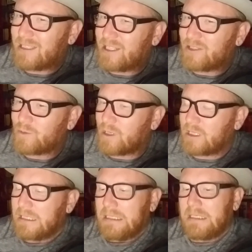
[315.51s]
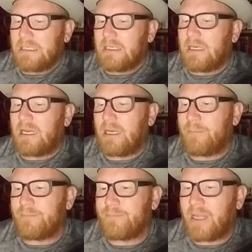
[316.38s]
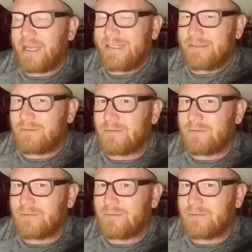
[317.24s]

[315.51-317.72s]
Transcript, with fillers: get it to work. Um, I